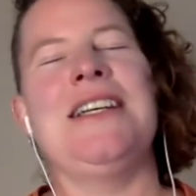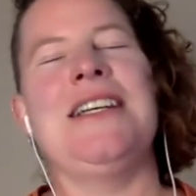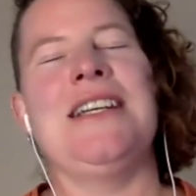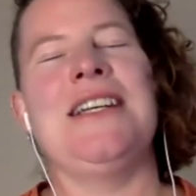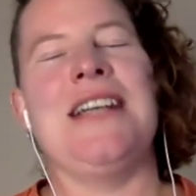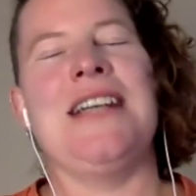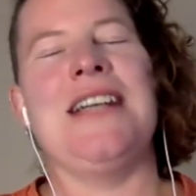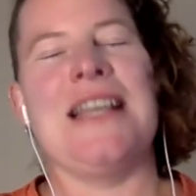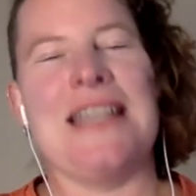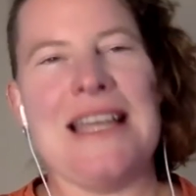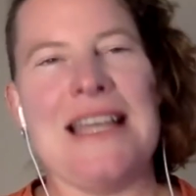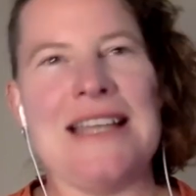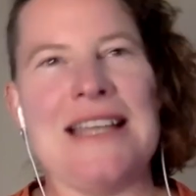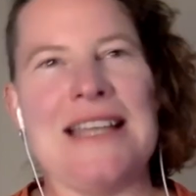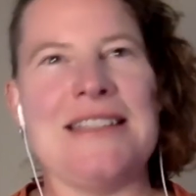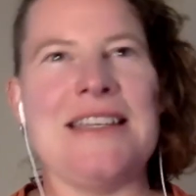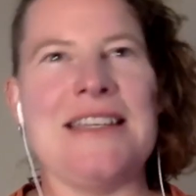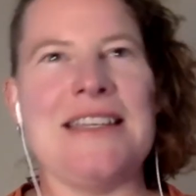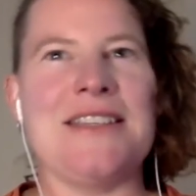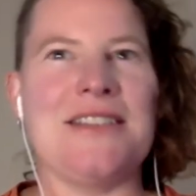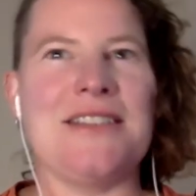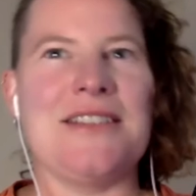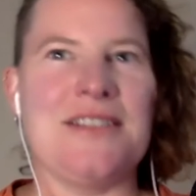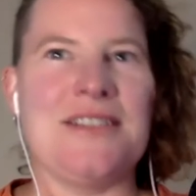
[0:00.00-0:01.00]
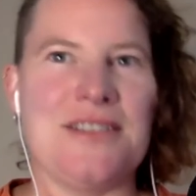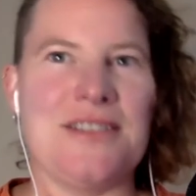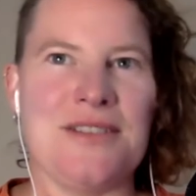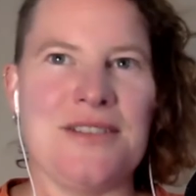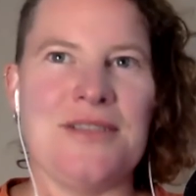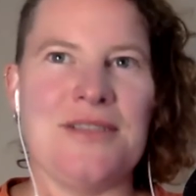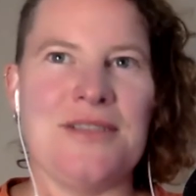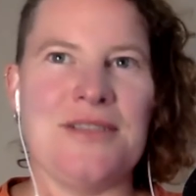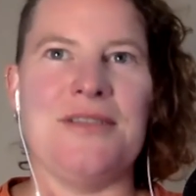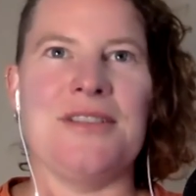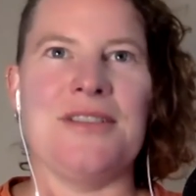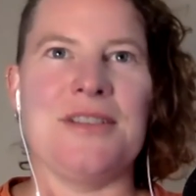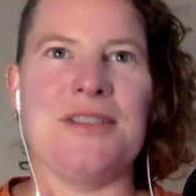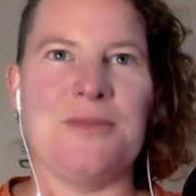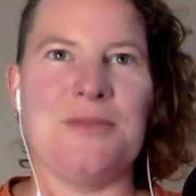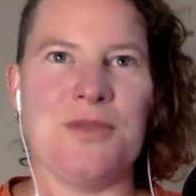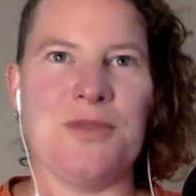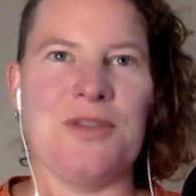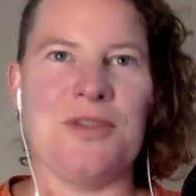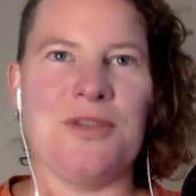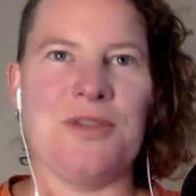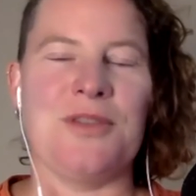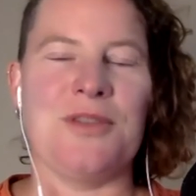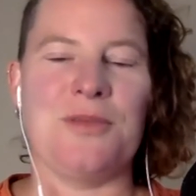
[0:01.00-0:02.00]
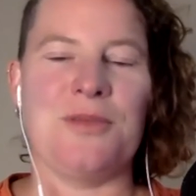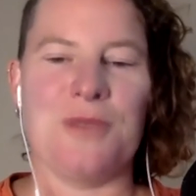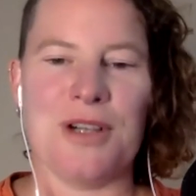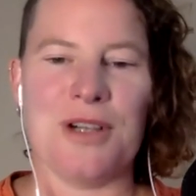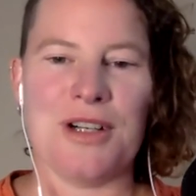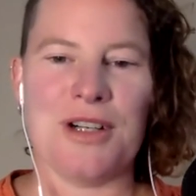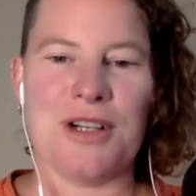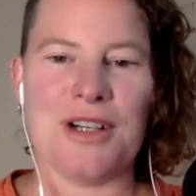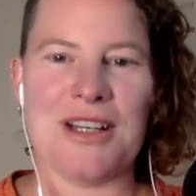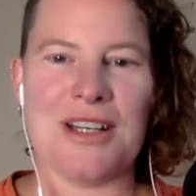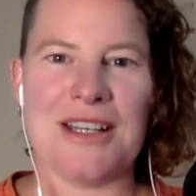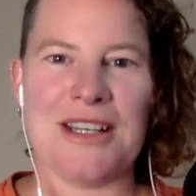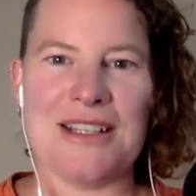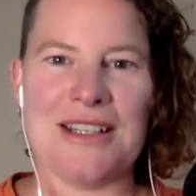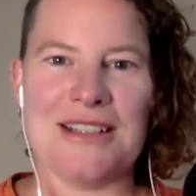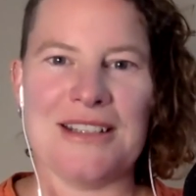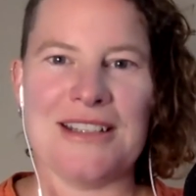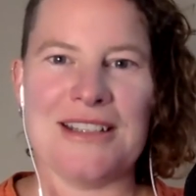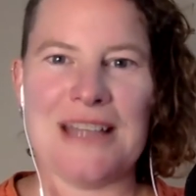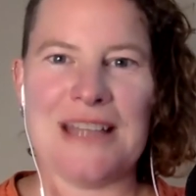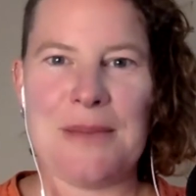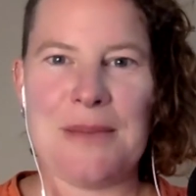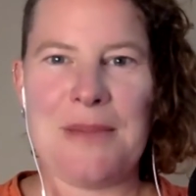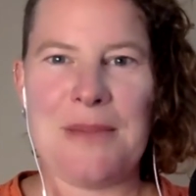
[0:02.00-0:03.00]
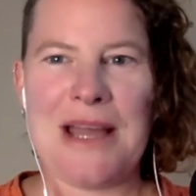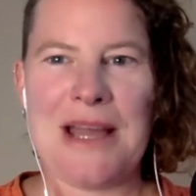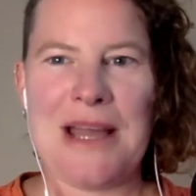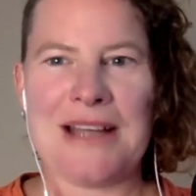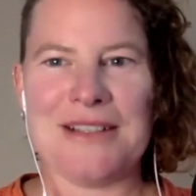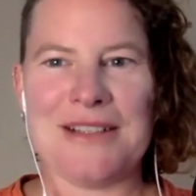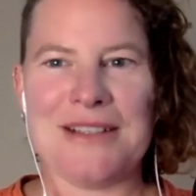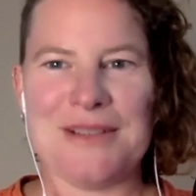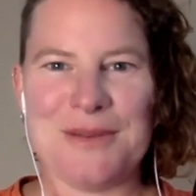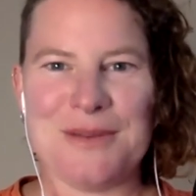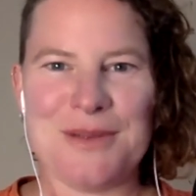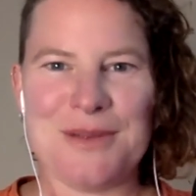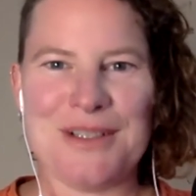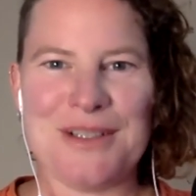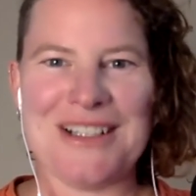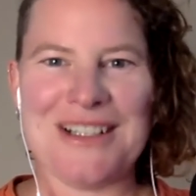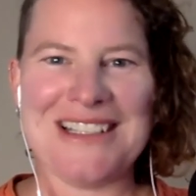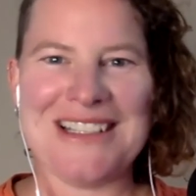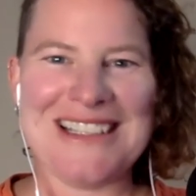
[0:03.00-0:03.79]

I guess I should do some more work and get back to work.